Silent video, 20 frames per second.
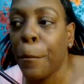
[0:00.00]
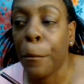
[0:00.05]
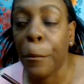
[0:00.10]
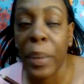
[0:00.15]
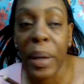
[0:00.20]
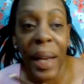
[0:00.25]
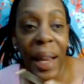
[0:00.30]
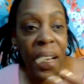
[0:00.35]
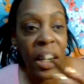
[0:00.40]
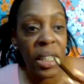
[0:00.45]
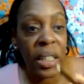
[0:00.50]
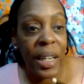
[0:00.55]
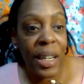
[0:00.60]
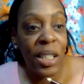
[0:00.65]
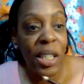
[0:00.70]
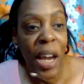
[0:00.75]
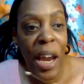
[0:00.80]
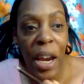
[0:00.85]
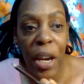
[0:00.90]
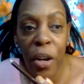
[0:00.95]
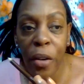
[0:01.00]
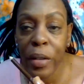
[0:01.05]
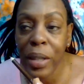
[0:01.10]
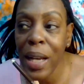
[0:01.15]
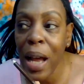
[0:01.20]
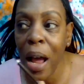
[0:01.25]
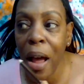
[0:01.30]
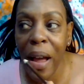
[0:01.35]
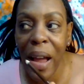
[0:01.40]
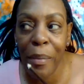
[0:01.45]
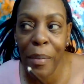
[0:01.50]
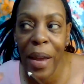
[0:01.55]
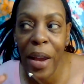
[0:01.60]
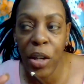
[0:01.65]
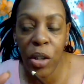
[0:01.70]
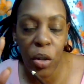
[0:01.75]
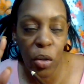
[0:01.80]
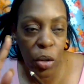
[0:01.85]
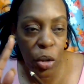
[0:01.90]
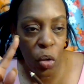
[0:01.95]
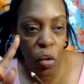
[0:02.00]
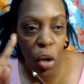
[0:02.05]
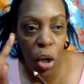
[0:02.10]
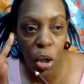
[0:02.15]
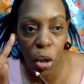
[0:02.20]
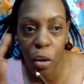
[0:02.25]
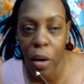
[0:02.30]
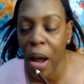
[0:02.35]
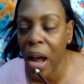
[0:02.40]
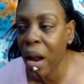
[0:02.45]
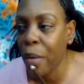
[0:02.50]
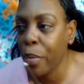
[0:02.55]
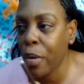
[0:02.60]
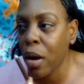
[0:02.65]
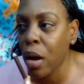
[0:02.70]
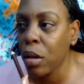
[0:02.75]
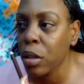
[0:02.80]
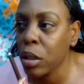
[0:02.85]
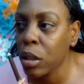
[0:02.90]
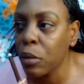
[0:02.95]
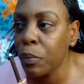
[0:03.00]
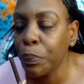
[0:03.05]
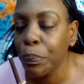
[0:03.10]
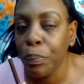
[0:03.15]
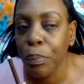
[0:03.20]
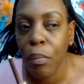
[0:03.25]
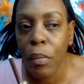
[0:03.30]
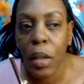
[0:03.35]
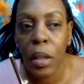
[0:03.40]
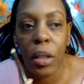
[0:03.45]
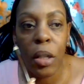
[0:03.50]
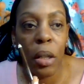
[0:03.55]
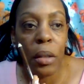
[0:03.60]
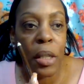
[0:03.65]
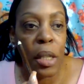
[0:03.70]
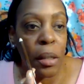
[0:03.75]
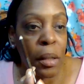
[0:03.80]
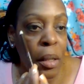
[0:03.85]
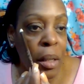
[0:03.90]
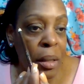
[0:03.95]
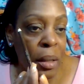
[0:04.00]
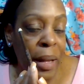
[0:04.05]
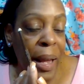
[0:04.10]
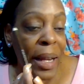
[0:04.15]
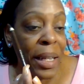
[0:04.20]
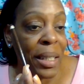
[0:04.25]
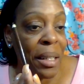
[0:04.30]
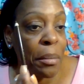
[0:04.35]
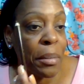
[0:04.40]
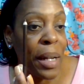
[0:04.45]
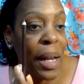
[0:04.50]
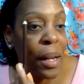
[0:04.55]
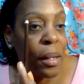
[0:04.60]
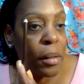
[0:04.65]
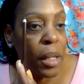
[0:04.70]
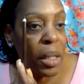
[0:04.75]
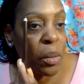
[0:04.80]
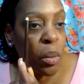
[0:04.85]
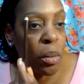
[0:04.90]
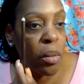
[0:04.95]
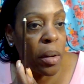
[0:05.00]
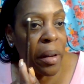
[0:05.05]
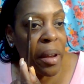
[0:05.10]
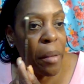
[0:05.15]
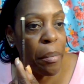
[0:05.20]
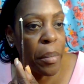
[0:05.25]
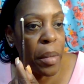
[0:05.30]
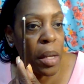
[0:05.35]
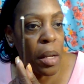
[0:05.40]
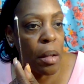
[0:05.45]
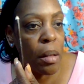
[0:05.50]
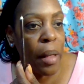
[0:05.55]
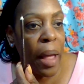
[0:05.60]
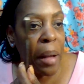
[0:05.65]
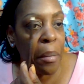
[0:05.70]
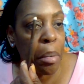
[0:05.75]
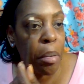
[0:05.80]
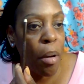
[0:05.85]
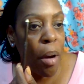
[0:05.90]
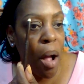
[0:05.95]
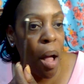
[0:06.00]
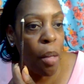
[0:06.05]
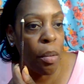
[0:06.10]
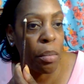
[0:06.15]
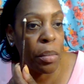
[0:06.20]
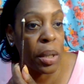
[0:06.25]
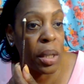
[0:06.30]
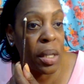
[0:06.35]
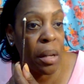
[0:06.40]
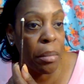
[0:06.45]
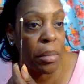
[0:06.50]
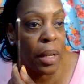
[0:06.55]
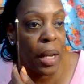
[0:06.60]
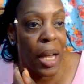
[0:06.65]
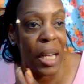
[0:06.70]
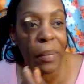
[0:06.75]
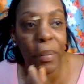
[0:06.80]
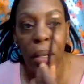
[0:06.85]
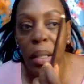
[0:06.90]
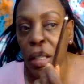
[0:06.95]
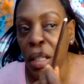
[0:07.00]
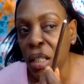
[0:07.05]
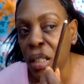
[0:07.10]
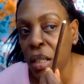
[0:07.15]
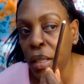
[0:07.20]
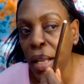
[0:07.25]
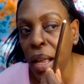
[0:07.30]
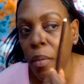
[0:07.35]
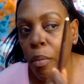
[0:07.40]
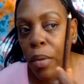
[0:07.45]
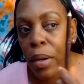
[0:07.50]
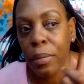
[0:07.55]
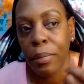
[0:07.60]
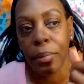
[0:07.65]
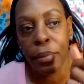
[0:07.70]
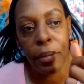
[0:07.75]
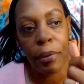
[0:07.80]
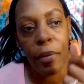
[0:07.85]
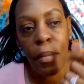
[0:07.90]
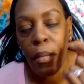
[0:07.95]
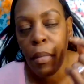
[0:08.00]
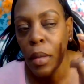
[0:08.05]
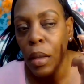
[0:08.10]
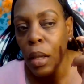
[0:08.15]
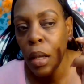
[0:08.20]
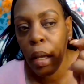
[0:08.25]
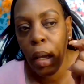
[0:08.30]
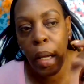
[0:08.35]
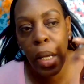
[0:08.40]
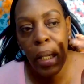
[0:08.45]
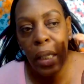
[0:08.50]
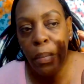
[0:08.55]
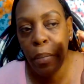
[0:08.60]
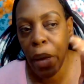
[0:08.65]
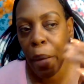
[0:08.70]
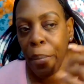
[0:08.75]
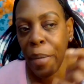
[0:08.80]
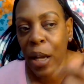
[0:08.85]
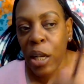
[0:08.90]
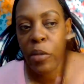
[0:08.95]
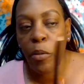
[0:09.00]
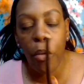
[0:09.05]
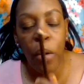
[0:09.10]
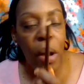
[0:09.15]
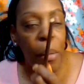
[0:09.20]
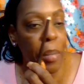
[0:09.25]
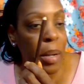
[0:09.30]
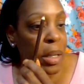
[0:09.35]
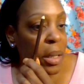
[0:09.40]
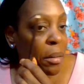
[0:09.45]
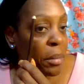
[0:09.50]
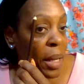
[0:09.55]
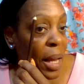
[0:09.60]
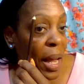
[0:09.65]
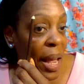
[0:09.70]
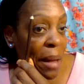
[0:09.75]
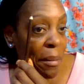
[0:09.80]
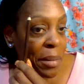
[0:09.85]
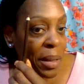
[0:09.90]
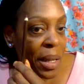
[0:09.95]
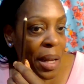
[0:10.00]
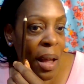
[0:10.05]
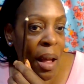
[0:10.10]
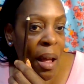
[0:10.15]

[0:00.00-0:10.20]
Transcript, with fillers: But like I said, take your time as you do your eyebrows. So this is like sometimes this one will give me like problems sometimes, but this left one it's my best friend but sometimes